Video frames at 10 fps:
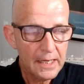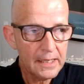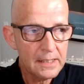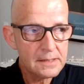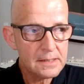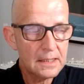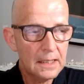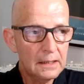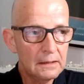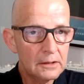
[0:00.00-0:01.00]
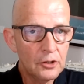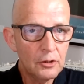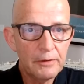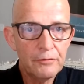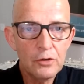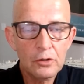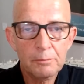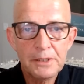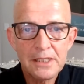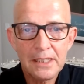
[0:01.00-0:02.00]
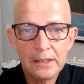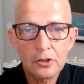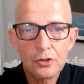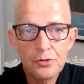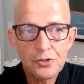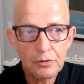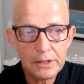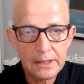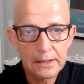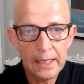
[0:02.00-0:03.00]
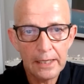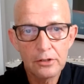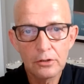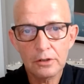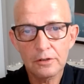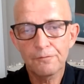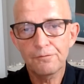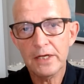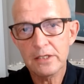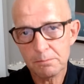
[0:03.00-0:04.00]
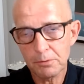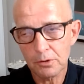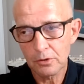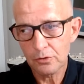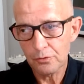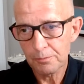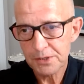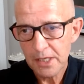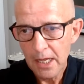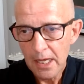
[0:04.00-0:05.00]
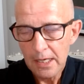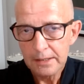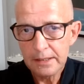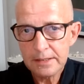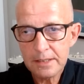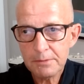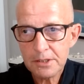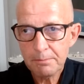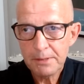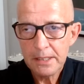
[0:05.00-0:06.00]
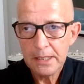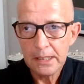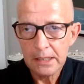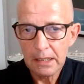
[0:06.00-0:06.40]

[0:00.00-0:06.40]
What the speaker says: is if you look particularly at Cruise Critic and you look at the Facebook groups, there seems to be,